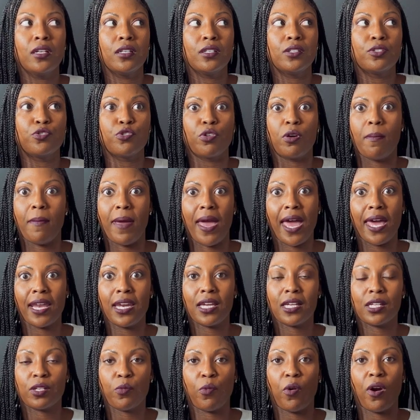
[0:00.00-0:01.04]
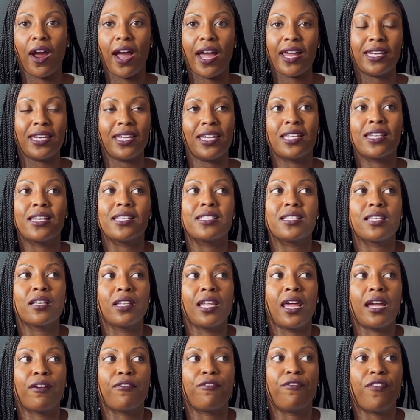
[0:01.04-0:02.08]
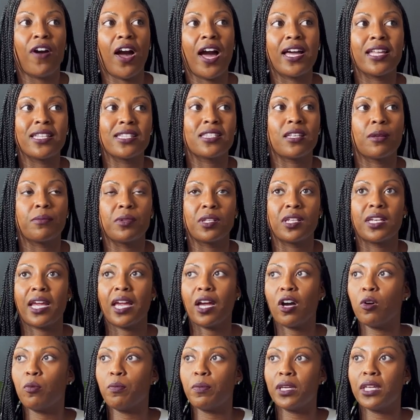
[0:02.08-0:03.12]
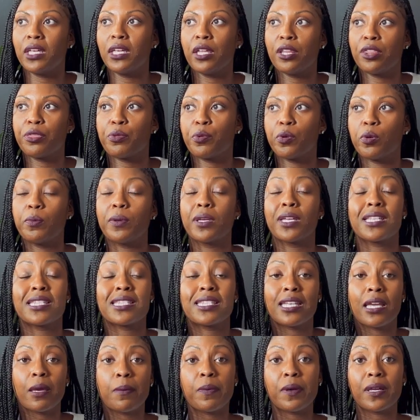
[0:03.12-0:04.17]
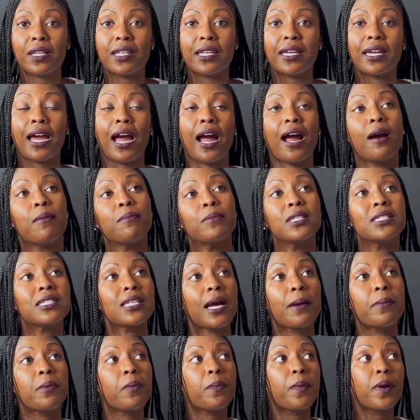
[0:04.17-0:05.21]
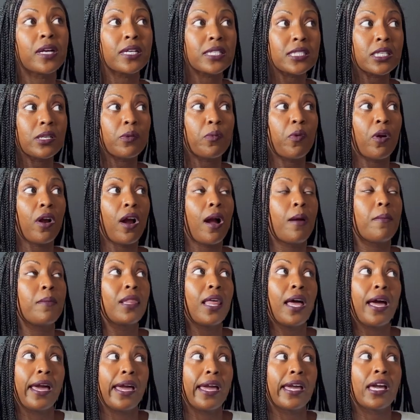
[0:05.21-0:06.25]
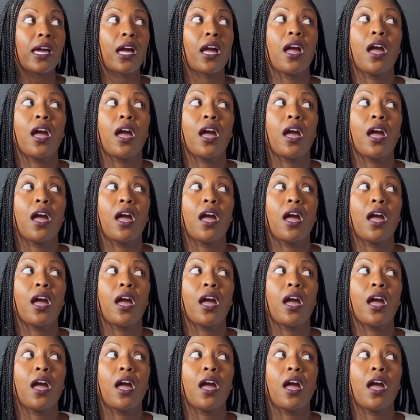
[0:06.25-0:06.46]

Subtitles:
dramatic where I needed to like find something to help me get through, because typically I'm the type of person where I'm like,